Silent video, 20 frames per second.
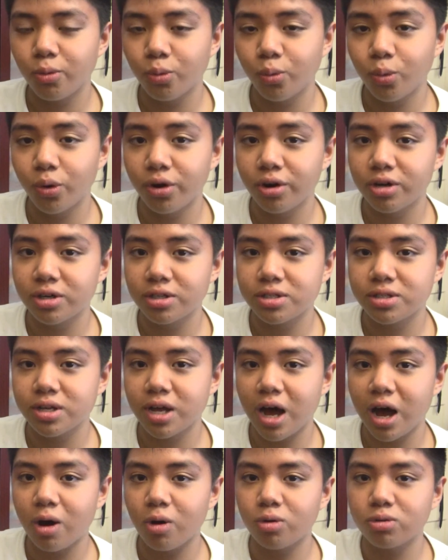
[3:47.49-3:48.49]
winners
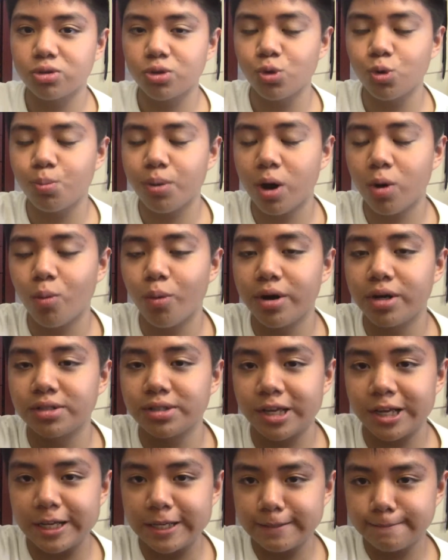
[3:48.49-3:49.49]
out to you by
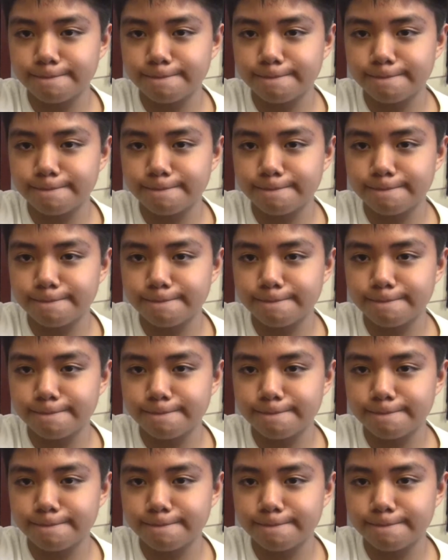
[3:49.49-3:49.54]
Wednesday.